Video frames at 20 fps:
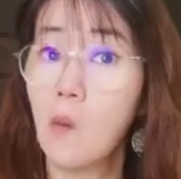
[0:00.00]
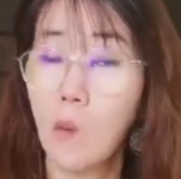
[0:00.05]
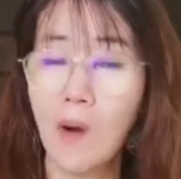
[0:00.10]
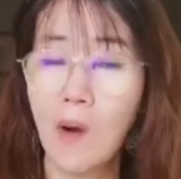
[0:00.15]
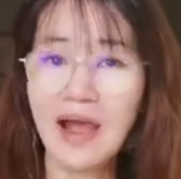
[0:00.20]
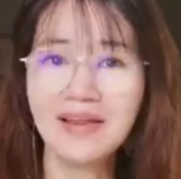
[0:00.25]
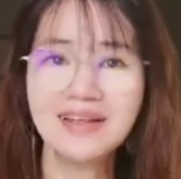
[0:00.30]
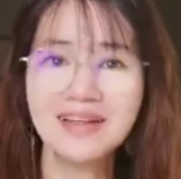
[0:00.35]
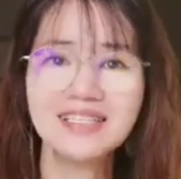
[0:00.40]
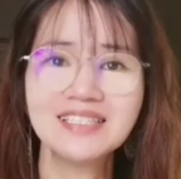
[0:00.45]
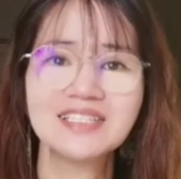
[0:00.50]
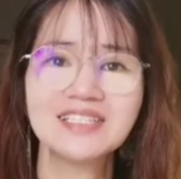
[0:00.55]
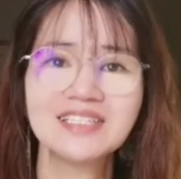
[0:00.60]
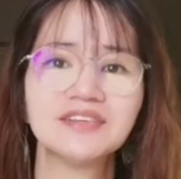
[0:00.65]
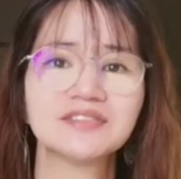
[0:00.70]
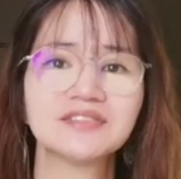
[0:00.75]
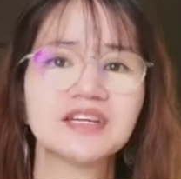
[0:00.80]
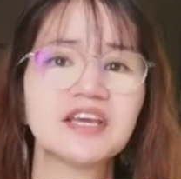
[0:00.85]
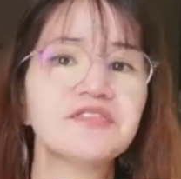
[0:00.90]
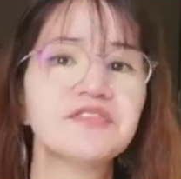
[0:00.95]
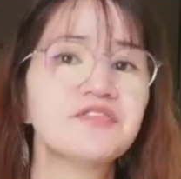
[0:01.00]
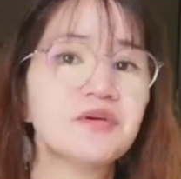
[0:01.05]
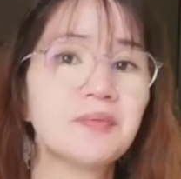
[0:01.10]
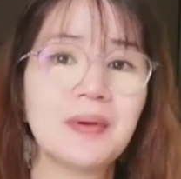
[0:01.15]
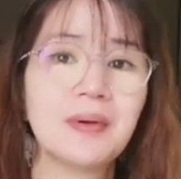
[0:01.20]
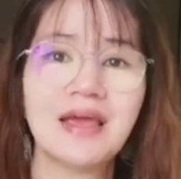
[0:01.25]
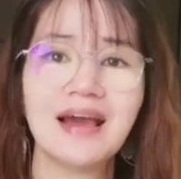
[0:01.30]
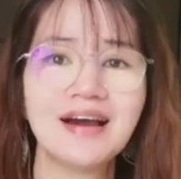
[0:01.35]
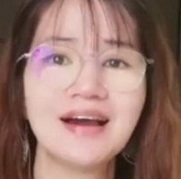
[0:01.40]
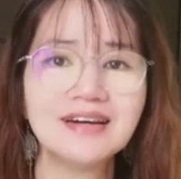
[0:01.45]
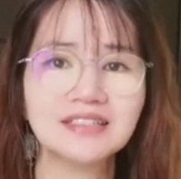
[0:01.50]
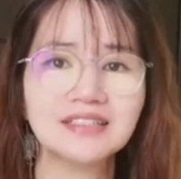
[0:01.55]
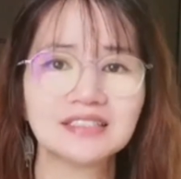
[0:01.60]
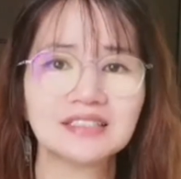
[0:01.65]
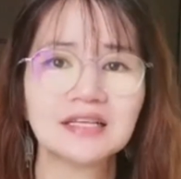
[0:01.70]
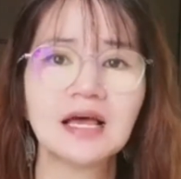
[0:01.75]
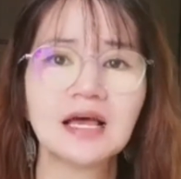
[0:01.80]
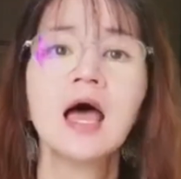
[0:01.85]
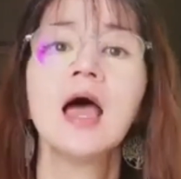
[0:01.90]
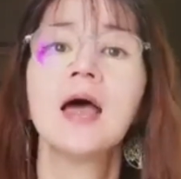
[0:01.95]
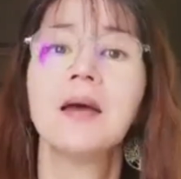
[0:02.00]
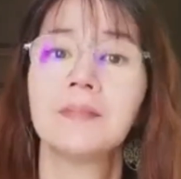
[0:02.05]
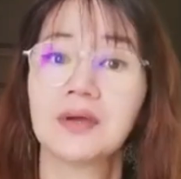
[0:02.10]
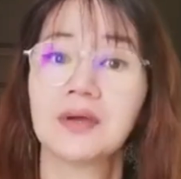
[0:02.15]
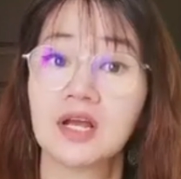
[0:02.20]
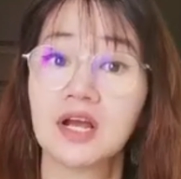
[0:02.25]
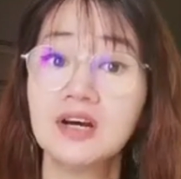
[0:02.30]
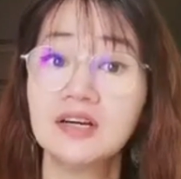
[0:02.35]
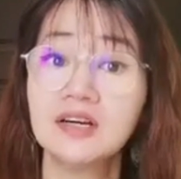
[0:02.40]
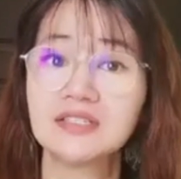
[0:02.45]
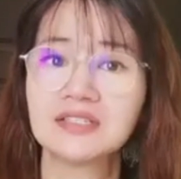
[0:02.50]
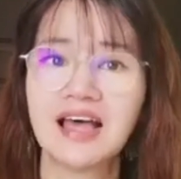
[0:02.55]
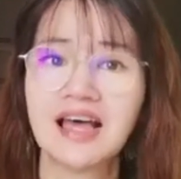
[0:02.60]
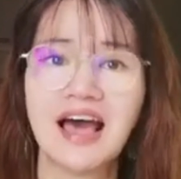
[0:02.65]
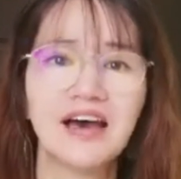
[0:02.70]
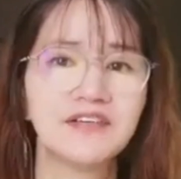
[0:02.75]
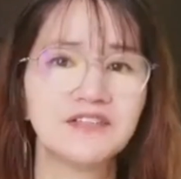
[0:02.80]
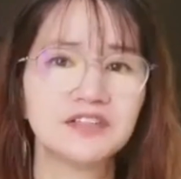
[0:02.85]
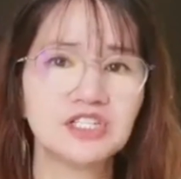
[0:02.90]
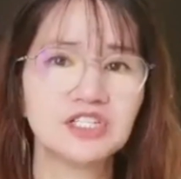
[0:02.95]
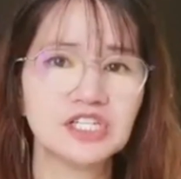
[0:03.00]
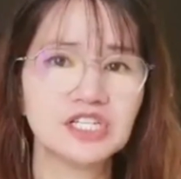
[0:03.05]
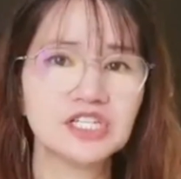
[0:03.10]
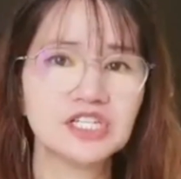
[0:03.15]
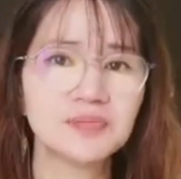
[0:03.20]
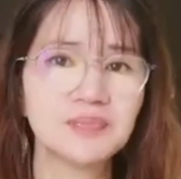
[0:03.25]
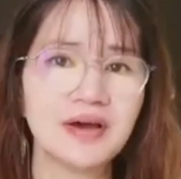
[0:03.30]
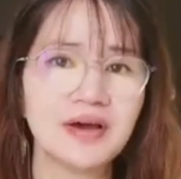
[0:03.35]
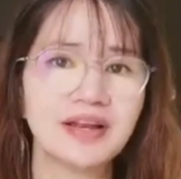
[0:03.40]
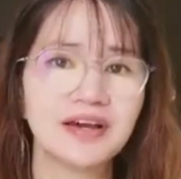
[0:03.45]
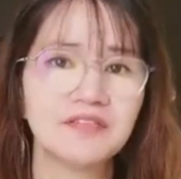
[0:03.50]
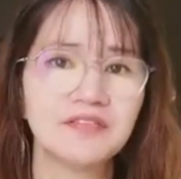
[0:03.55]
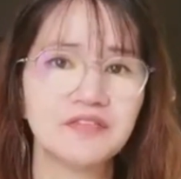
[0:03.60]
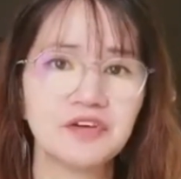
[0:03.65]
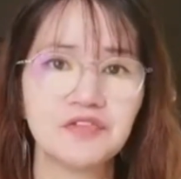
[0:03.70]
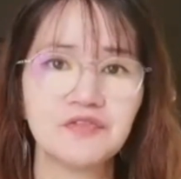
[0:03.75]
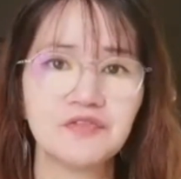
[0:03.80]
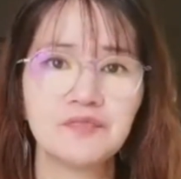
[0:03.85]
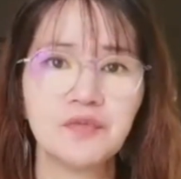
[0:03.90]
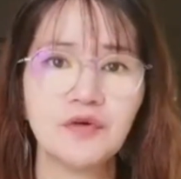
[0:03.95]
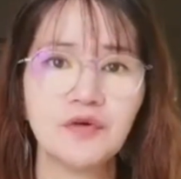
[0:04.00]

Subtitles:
Why this stock, if you may ask? Because I have just met up with